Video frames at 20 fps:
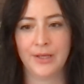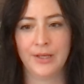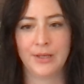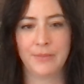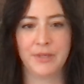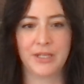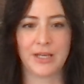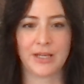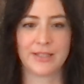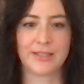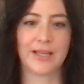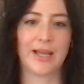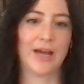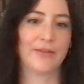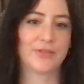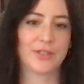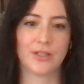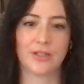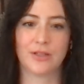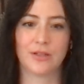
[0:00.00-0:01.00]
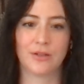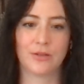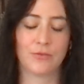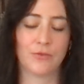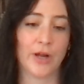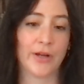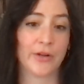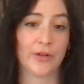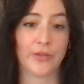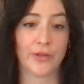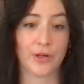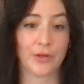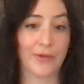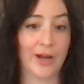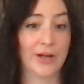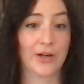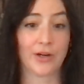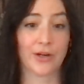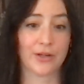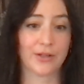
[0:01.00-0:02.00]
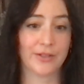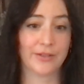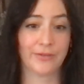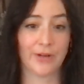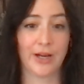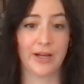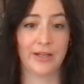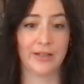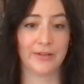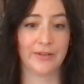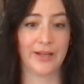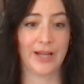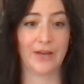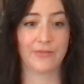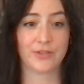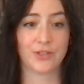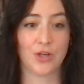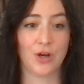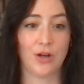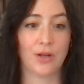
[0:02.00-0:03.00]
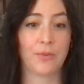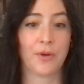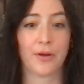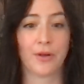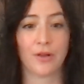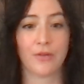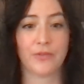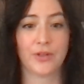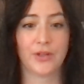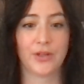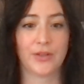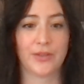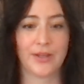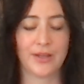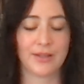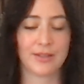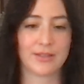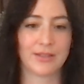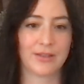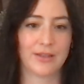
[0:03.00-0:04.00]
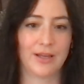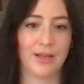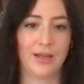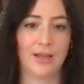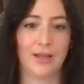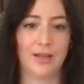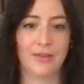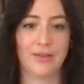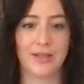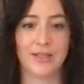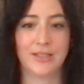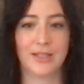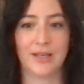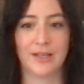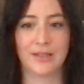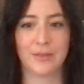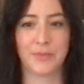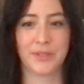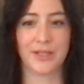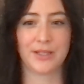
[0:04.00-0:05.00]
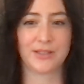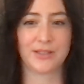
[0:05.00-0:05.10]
because they have to run on their record, right? And they have to talk about all of the good things that they did, but that